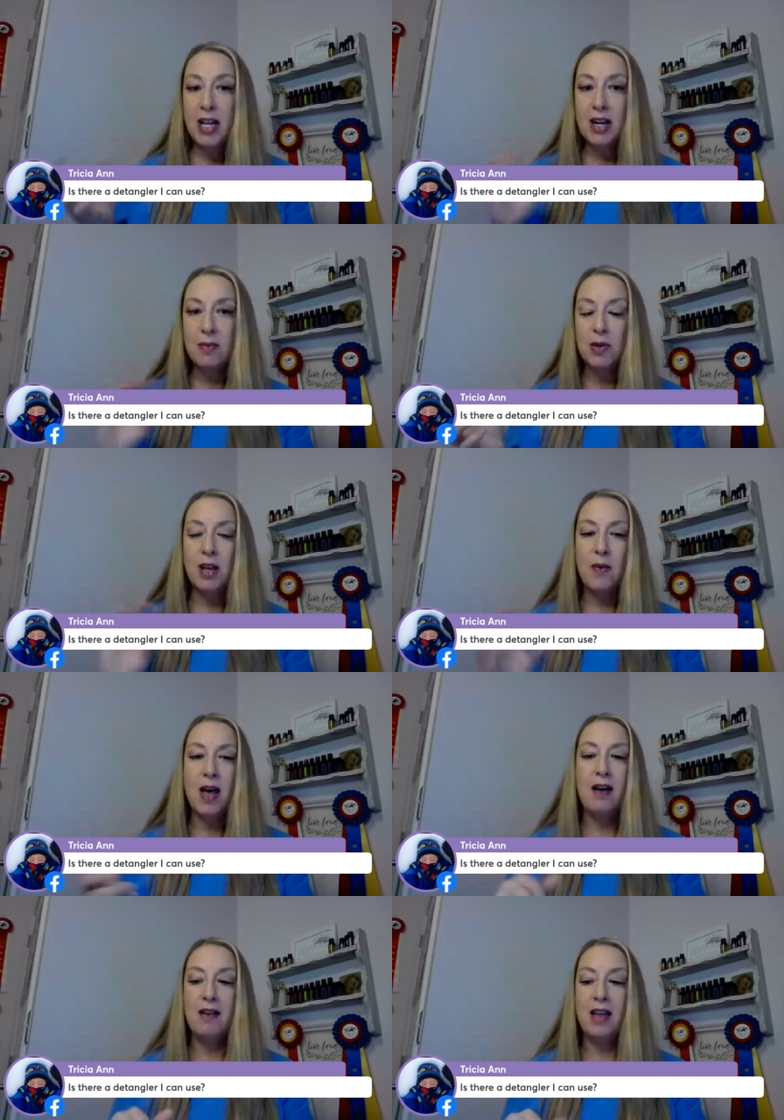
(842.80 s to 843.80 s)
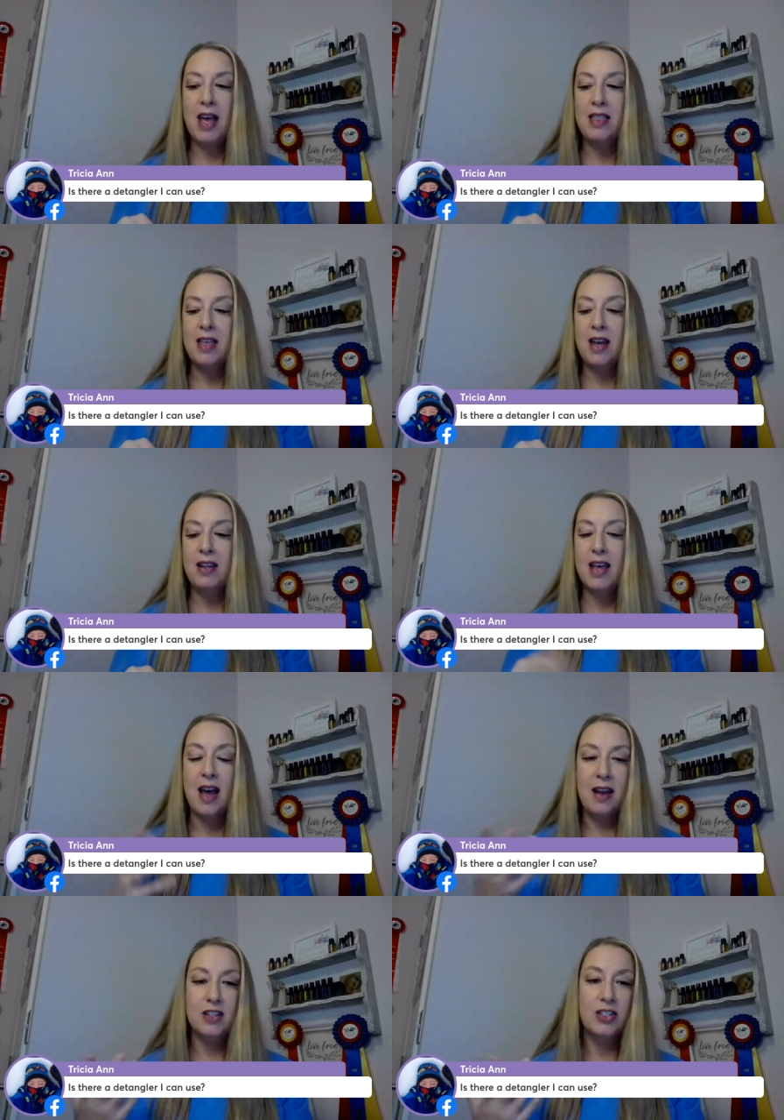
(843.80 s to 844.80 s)
shake it up really well and then
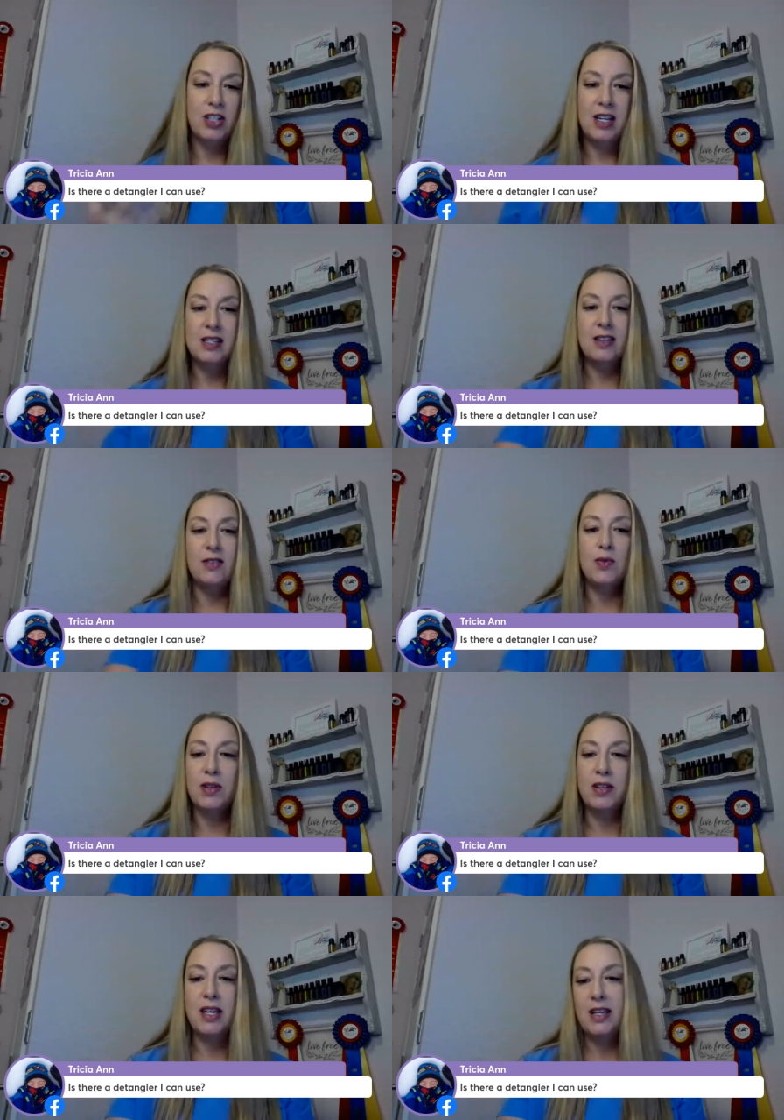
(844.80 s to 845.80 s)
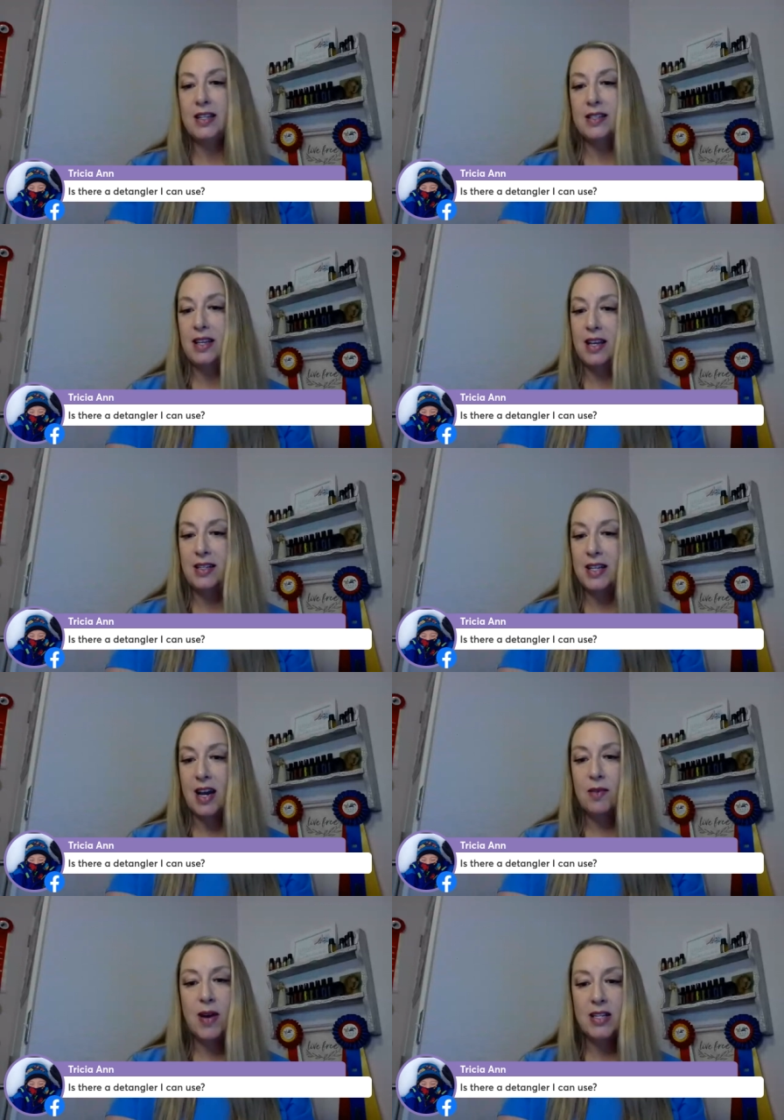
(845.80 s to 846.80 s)
that actually is a really easy
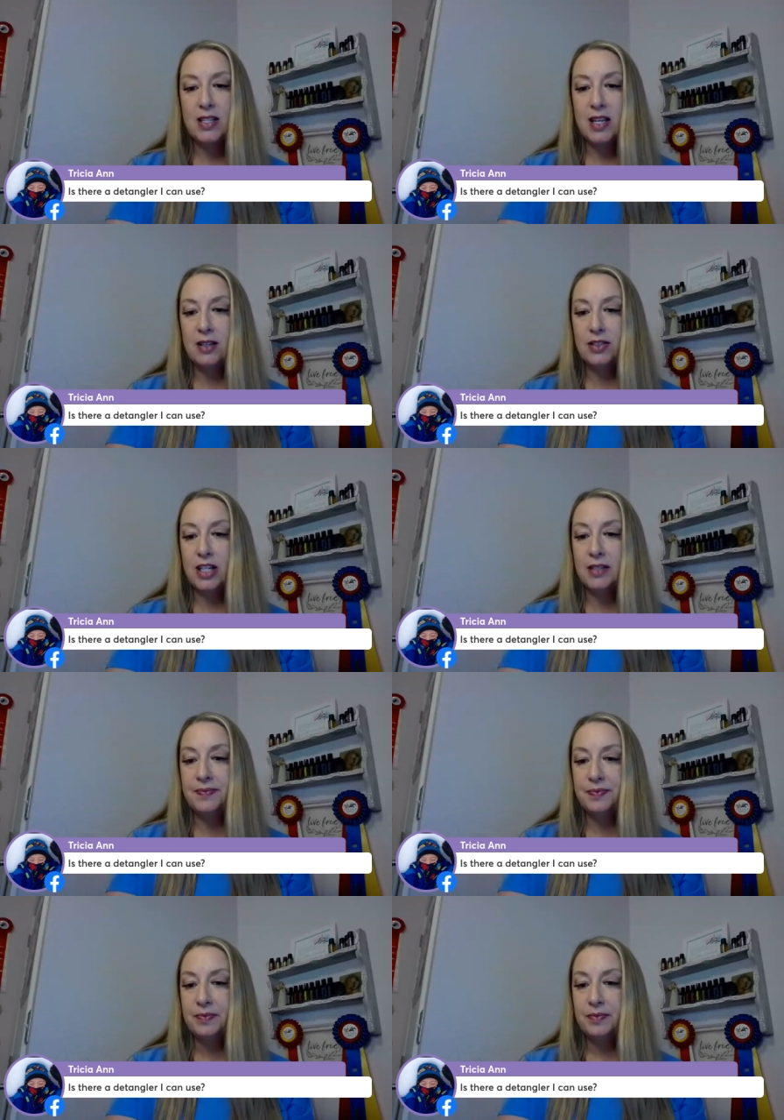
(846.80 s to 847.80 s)
diy detangler